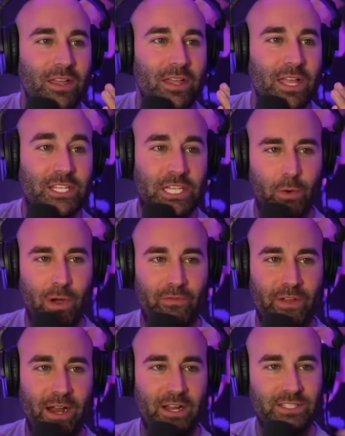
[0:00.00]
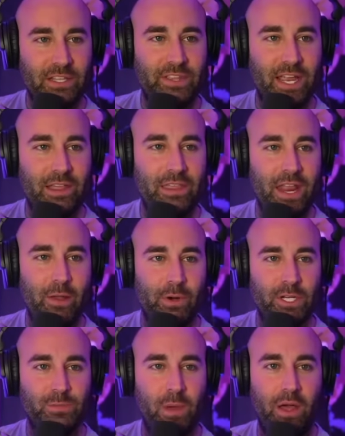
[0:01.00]
It's so unfair because at the end of the day, we're a
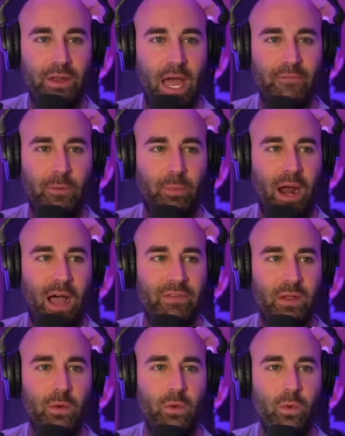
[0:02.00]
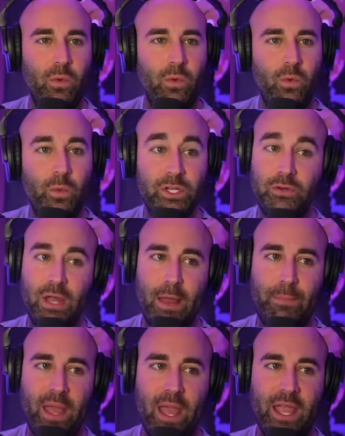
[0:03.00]
small non-for-profit. We do not
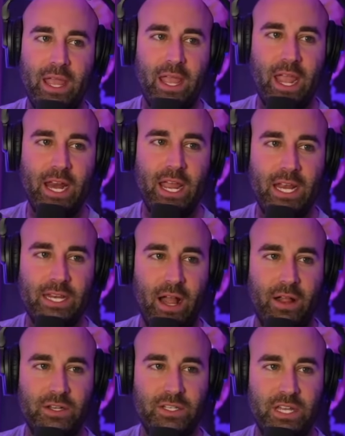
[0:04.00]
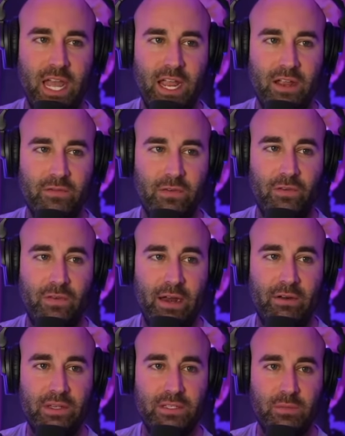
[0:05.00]
pay $88 a day for
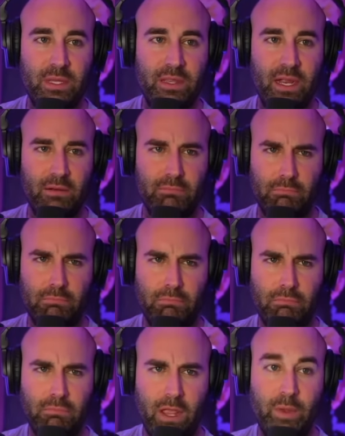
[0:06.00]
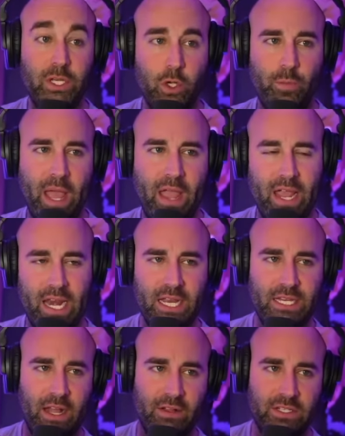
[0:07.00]
veterans to be there. And we do pay
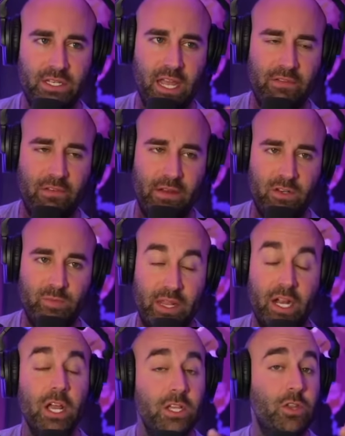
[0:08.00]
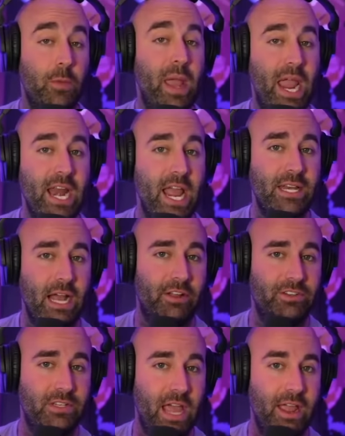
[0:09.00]
$88 a day for veterans to be there. So they pay $88
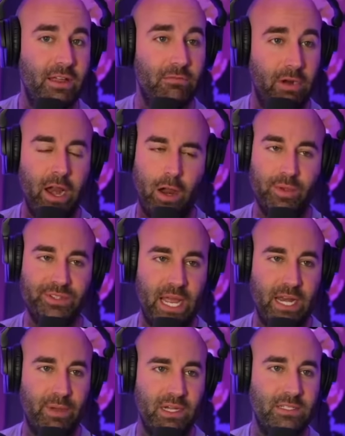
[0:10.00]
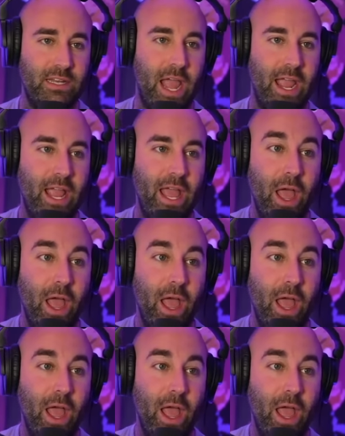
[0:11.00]
a day, right? Almost 90 bucks a day.